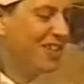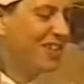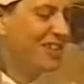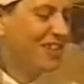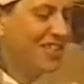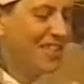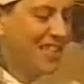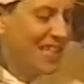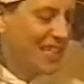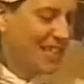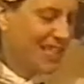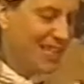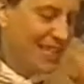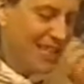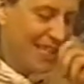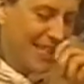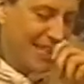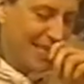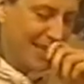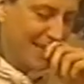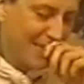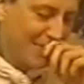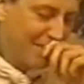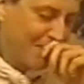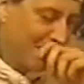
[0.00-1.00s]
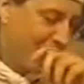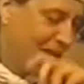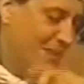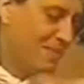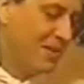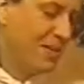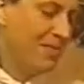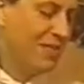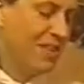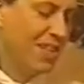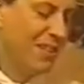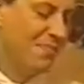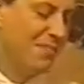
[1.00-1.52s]
maybe if you put a
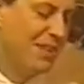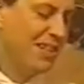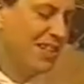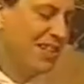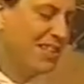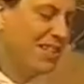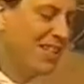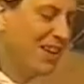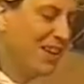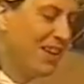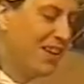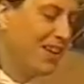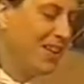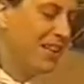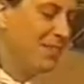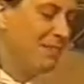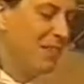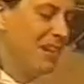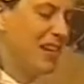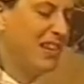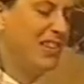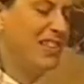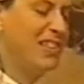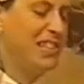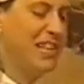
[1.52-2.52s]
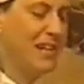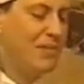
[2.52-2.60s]
tiny amount of jam it might work.